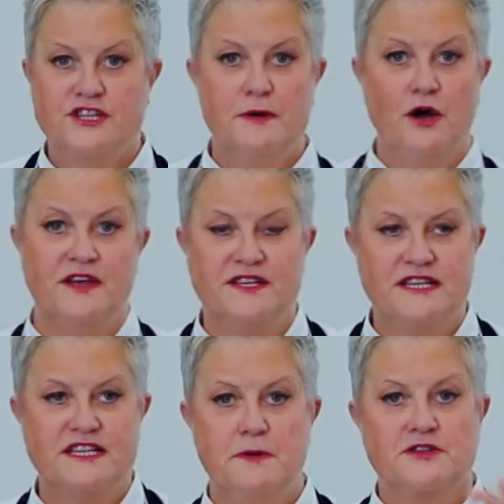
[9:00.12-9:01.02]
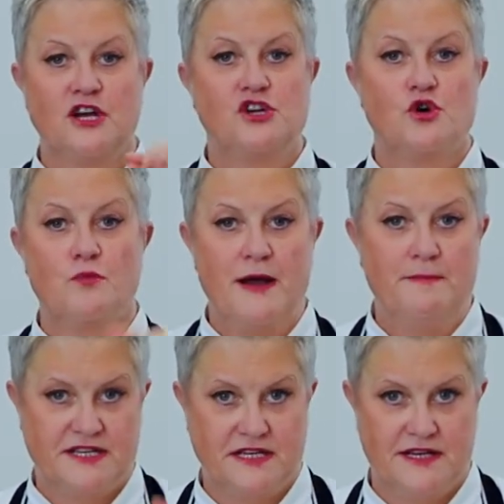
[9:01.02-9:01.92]
smell this. This smells like shortbread
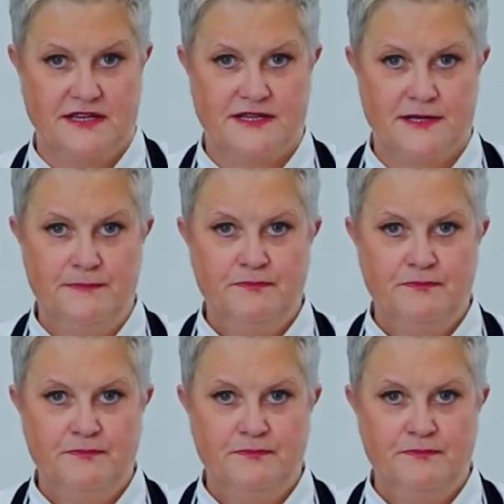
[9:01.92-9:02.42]
biscuits.